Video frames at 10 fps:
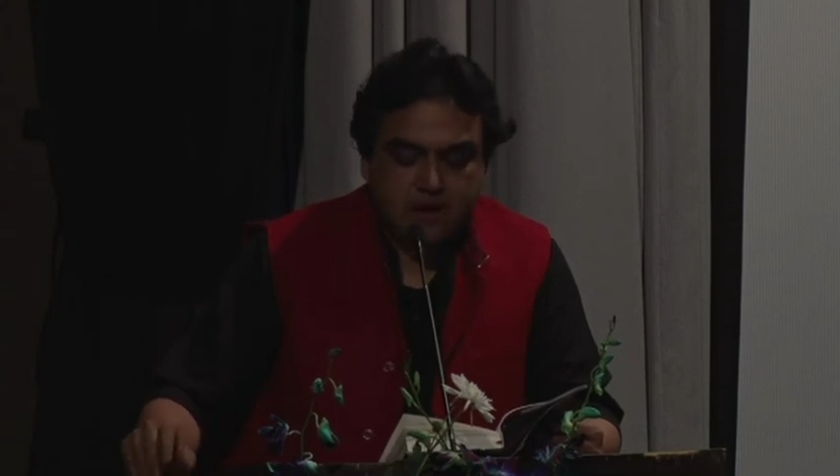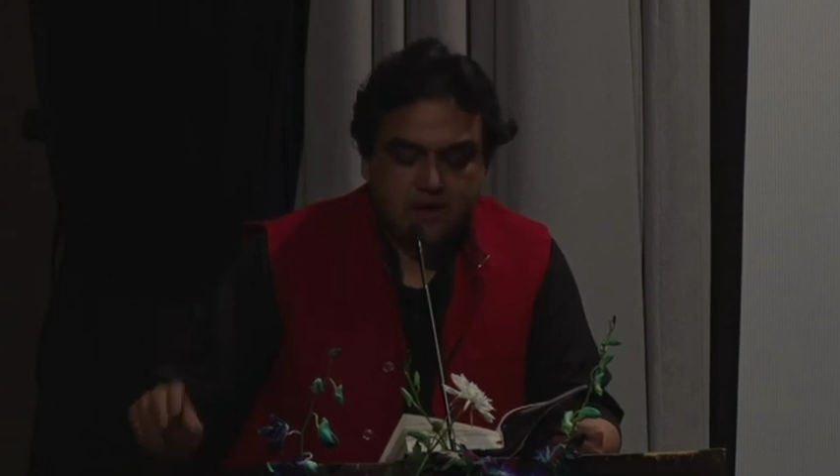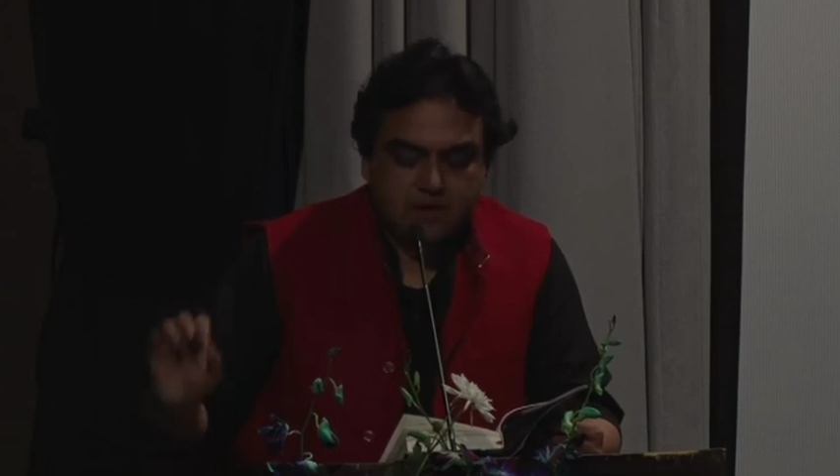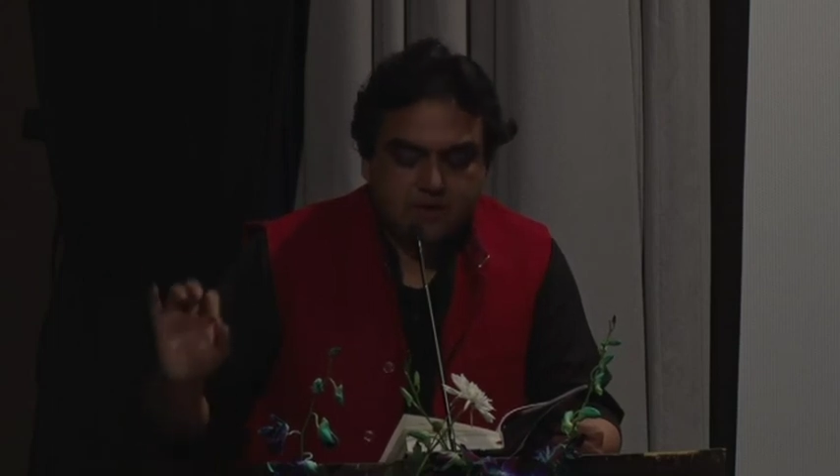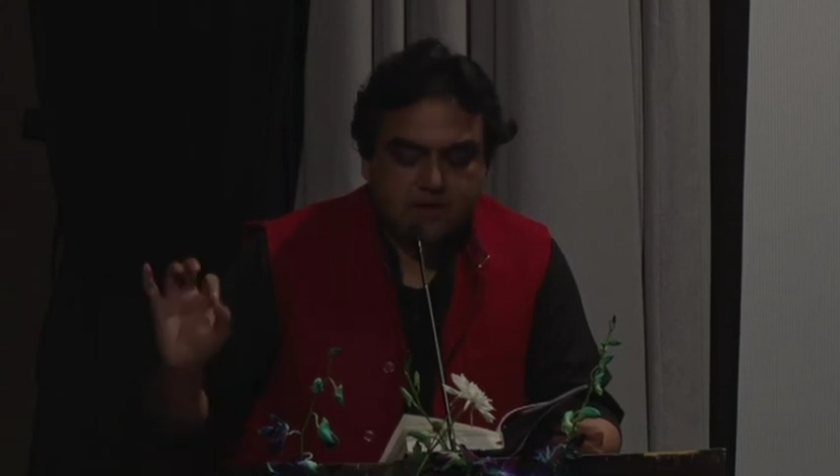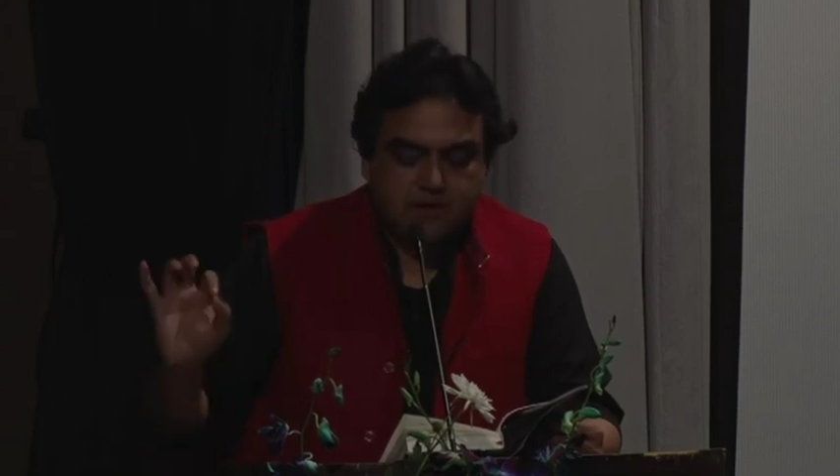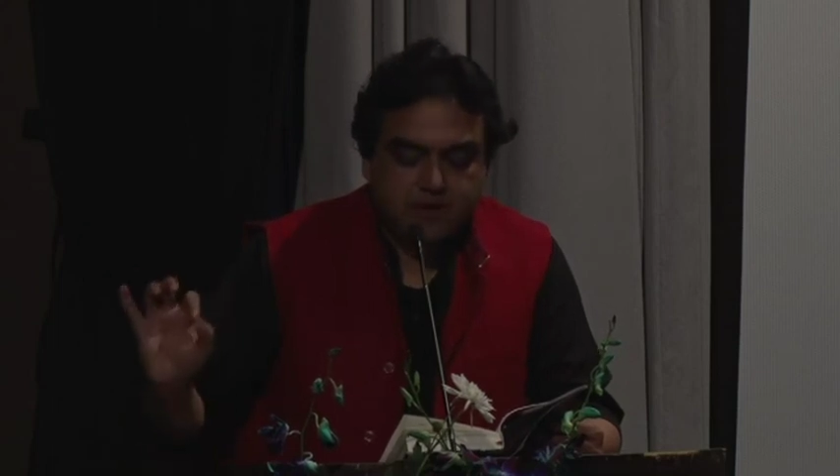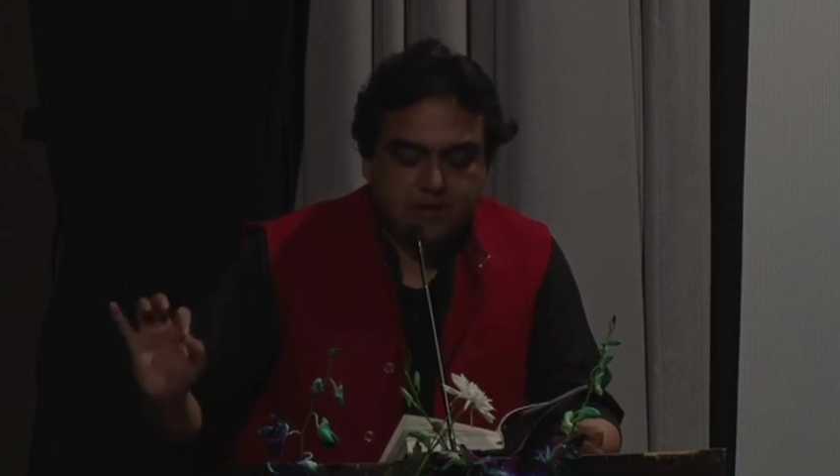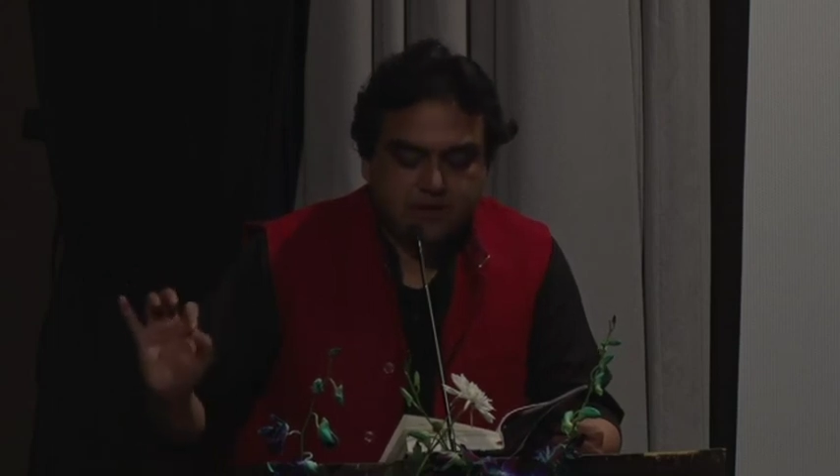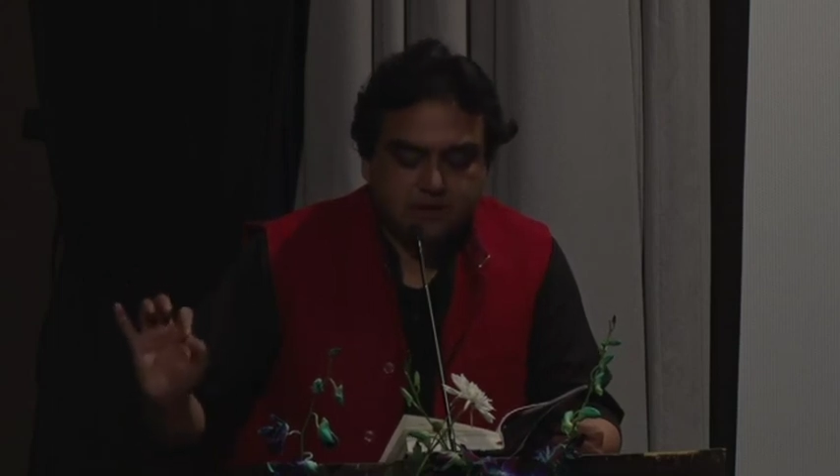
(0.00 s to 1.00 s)
Only
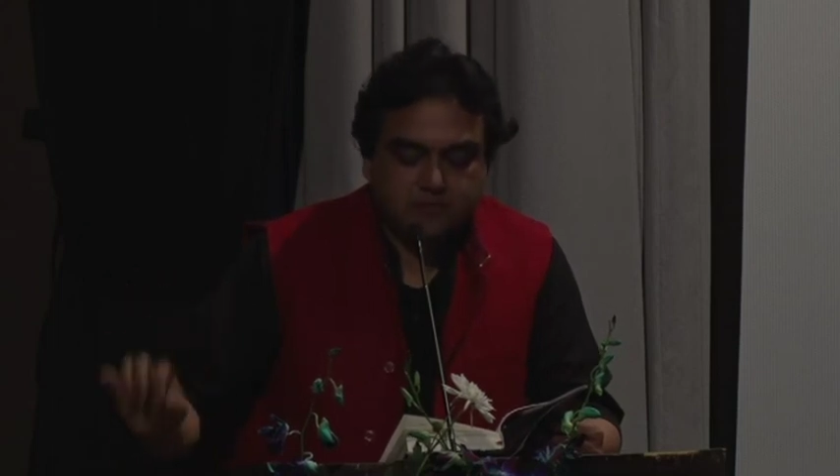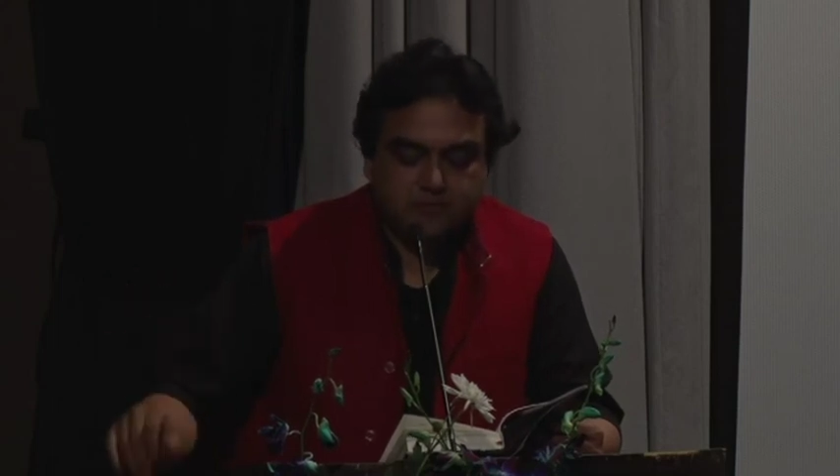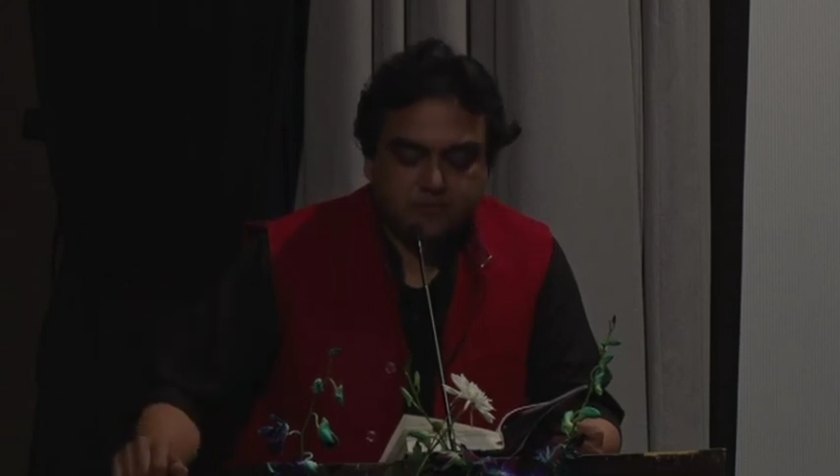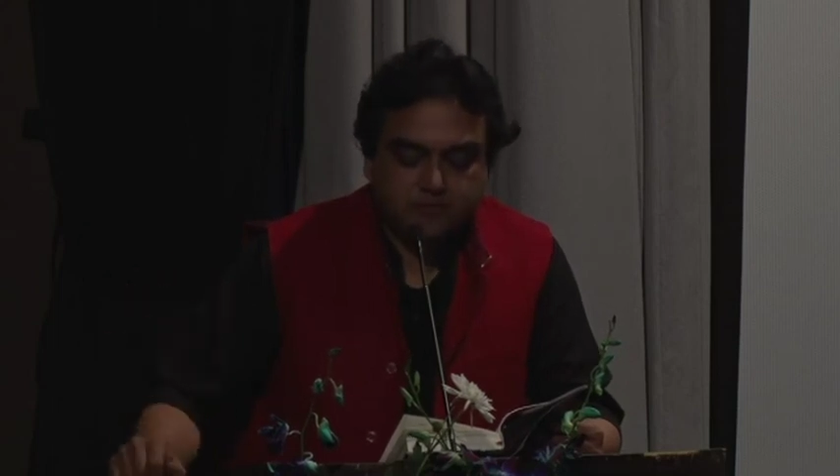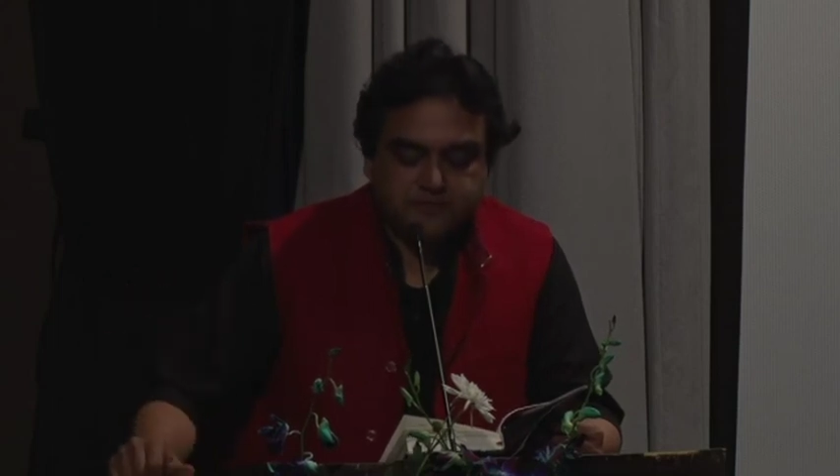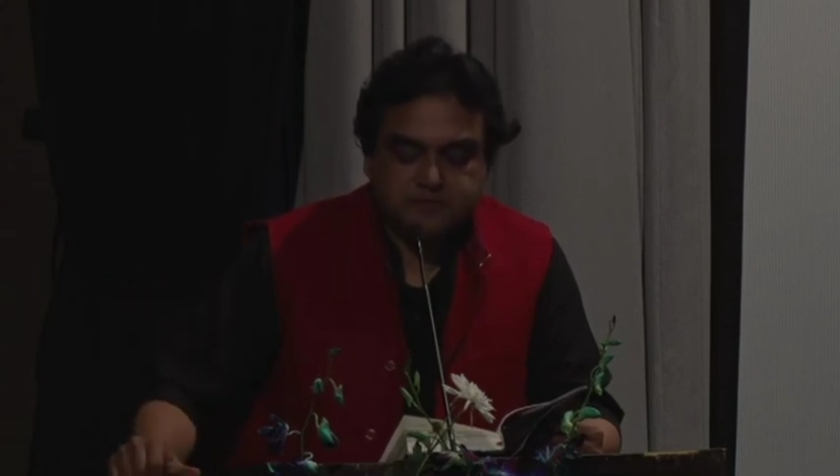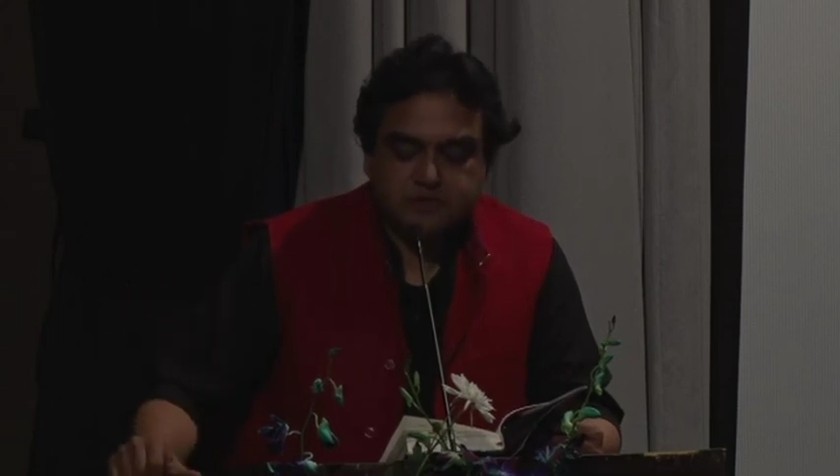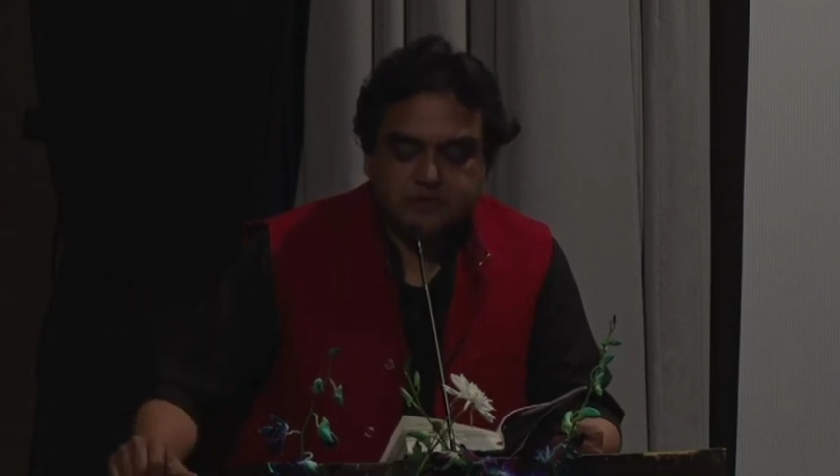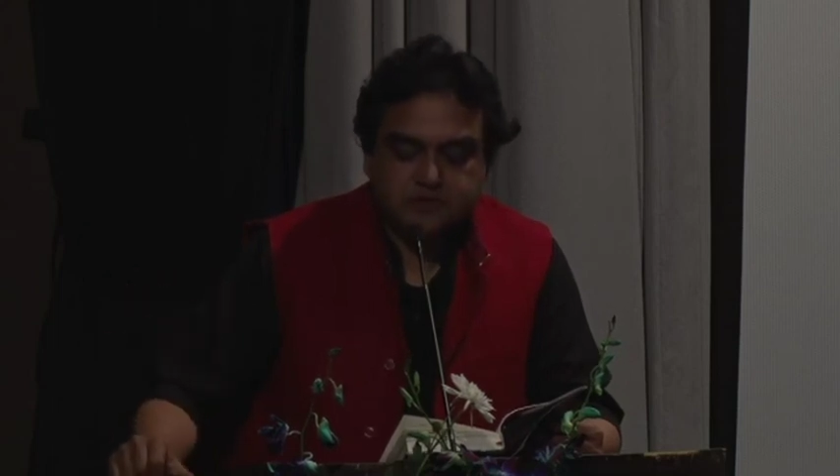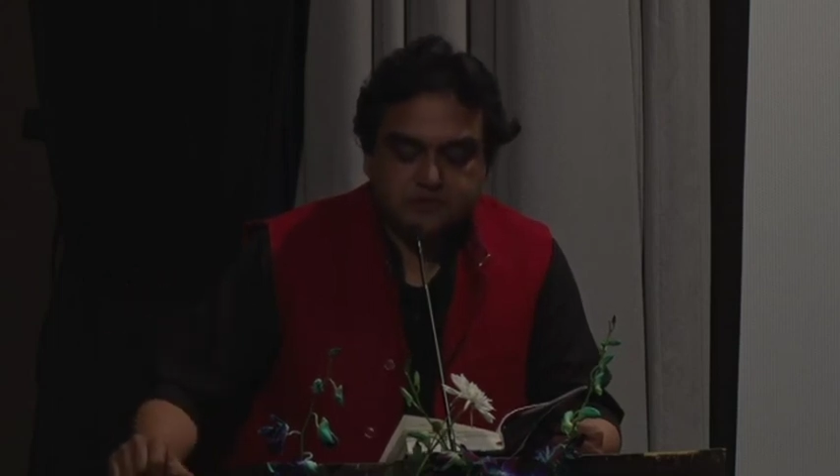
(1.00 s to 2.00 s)
random woofs
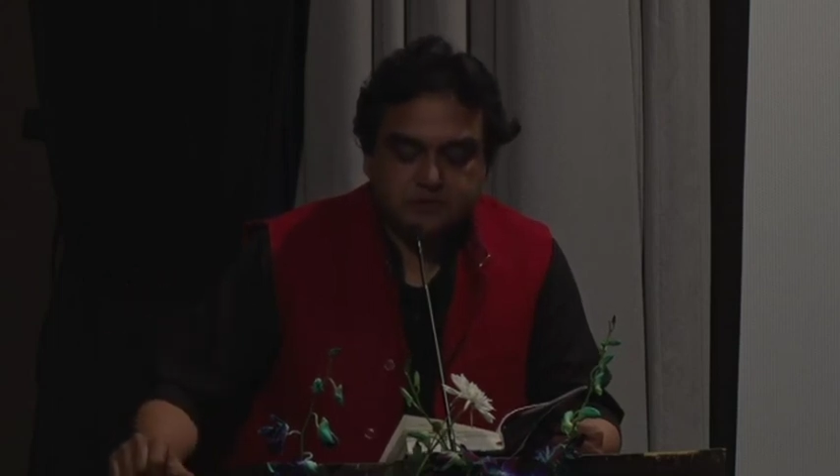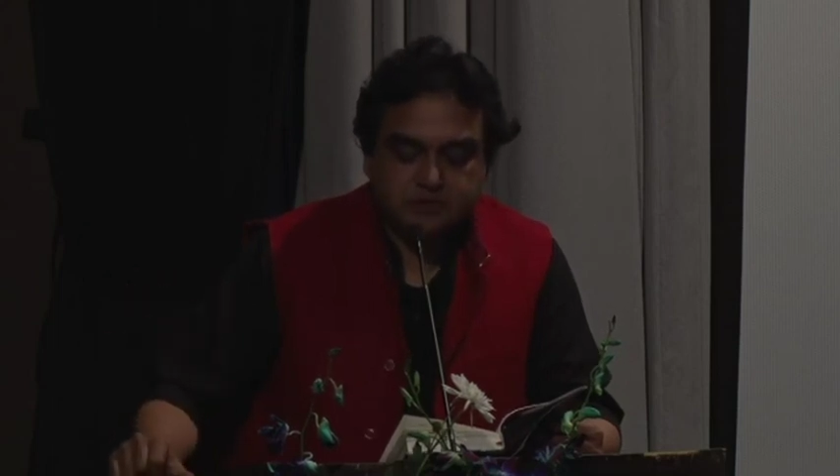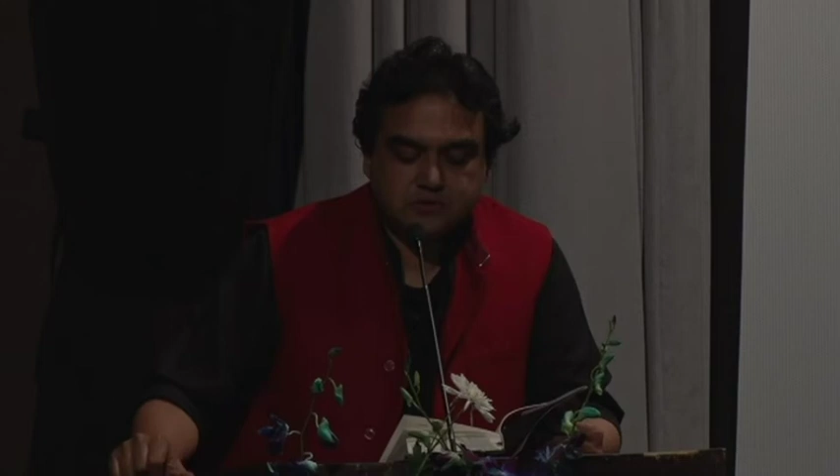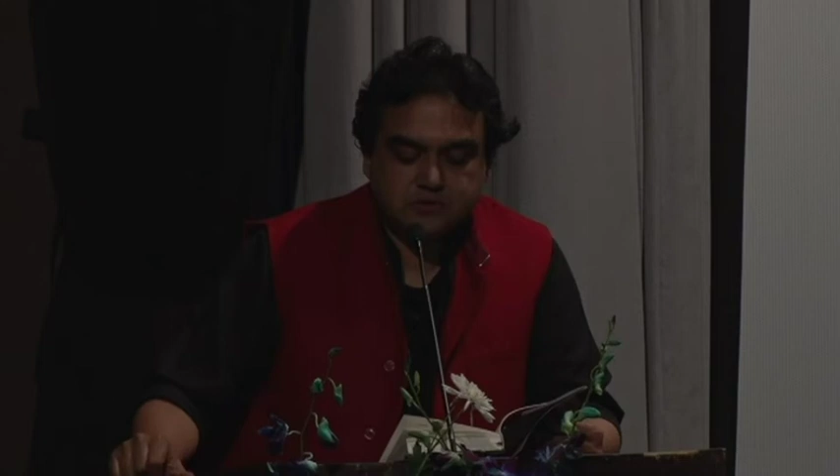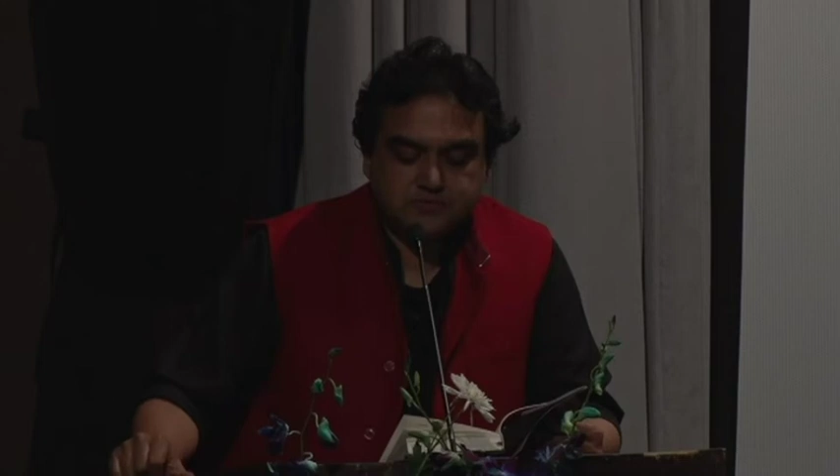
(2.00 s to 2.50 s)
and snores